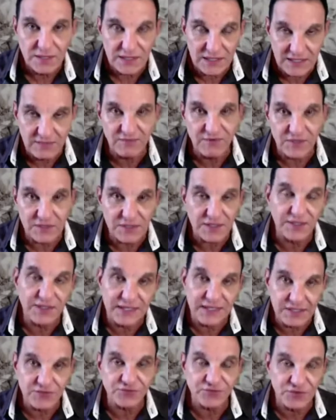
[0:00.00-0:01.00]
Cleveland
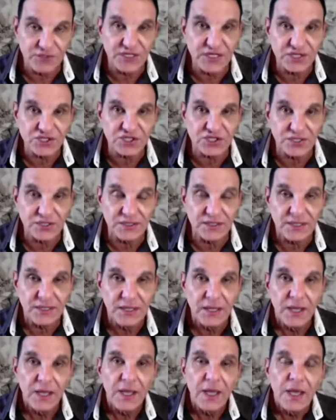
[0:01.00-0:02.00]
Clinic and Tradition,
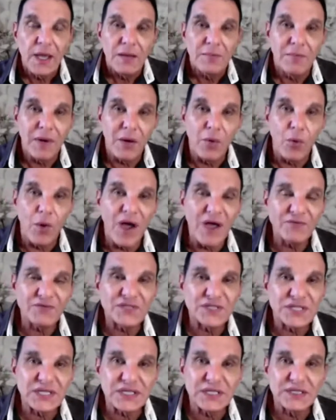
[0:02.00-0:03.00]
my wife
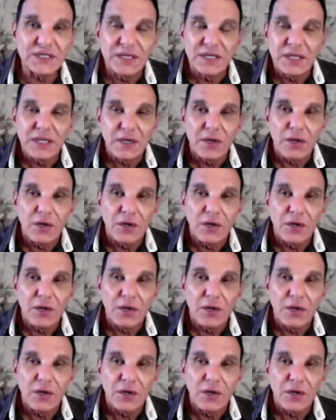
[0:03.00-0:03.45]
said,